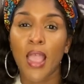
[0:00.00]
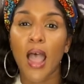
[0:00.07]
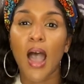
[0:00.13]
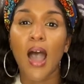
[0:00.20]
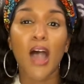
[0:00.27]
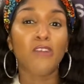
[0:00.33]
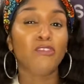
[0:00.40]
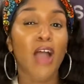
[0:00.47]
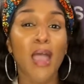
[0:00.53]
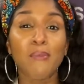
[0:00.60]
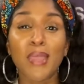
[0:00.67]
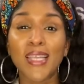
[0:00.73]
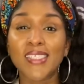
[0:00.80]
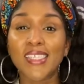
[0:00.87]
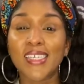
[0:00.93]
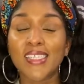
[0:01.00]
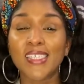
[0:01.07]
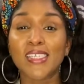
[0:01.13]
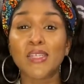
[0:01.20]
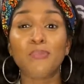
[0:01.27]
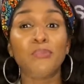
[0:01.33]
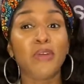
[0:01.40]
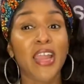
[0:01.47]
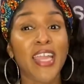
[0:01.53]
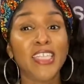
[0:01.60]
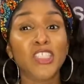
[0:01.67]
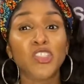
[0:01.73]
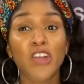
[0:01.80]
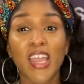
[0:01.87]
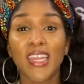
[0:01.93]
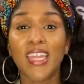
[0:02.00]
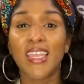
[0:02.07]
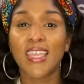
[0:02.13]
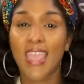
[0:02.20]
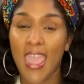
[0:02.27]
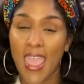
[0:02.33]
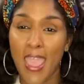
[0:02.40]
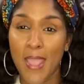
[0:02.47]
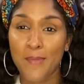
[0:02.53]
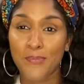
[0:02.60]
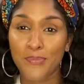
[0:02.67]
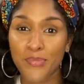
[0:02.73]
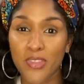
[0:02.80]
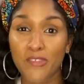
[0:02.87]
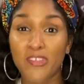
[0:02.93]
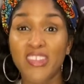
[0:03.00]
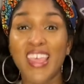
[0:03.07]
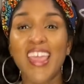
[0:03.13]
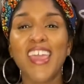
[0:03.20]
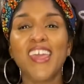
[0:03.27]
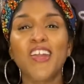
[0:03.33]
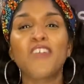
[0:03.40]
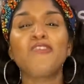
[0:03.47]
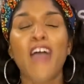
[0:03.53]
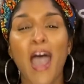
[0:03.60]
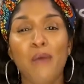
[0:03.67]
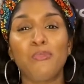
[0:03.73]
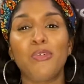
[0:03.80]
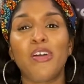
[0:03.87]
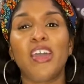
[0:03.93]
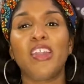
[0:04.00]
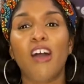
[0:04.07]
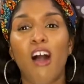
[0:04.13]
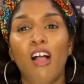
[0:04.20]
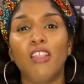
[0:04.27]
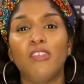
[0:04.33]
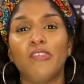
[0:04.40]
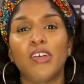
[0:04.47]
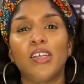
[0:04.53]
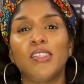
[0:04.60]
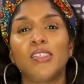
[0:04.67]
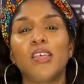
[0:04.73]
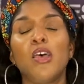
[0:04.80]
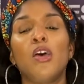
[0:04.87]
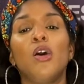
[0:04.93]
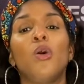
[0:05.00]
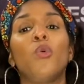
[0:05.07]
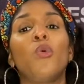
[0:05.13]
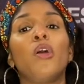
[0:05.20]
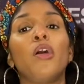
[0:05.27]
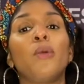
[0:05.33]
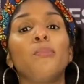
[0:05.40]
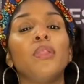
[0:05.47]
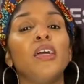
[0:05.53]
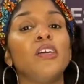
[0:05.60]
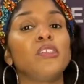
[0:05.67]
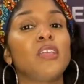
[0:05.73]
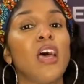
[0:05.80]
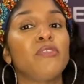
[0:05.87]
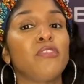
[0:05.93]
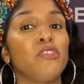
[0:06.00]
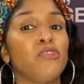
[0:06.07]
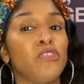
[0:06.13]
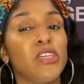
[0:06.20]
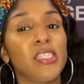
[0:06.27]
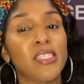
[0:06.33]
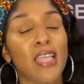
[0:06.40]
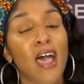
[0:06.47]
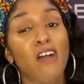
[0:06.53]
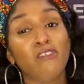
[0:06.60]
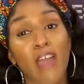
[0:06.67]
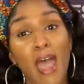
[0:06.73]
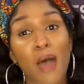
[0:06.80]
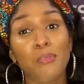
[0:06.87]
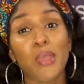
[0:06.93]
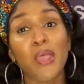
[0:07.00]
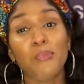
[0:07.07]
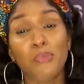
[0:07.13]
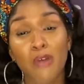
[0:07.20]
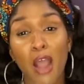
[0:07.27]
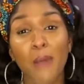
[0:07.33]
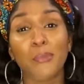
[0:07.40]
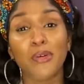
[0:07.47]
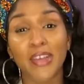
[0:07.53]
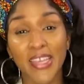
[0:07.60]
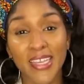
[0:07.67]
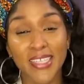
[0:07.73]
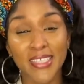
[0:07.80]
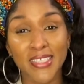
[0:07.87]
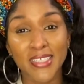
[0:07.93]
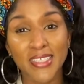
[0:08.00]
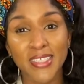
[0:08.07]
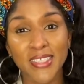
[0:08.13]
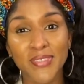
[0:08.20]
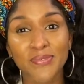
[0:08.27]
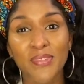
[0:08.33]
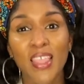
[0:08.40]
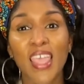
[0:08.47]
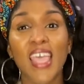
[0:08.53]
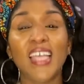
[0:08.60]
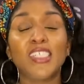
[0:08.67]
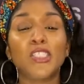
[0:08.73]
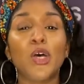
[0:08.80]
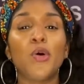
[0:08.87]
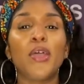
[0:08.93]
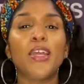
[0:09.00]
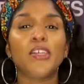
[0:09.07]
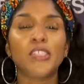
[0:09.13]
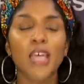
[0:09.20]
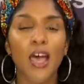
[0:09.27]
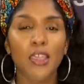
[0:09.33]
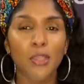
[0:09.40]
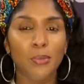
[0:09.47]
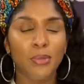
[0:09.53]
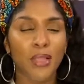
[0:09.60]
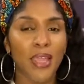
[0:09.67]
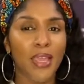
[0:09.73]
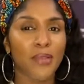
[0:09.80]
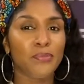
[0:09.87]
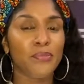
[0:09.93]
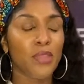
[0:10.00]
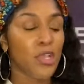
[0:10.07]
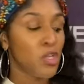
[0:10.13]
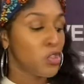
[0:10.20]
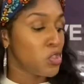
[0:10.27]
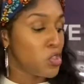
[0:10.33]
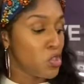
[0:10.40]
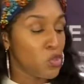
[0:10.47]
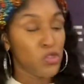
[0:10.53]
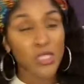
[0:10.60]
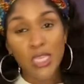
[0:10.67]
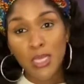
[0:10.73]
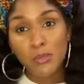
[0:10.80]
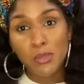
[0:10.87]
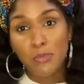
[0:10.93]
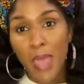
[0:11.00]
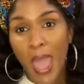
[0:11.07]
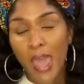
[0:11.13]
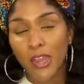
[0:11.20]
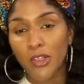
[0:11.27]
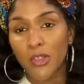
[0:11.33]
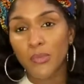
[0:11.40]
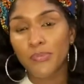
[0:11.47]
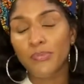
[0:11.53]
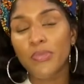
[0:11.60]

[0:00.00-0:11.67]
Uh, Rhymantics is a brain training game for the inner rapper in all of us where players have to freestyle rap in proper English. And so here's how you play. Two teams battle.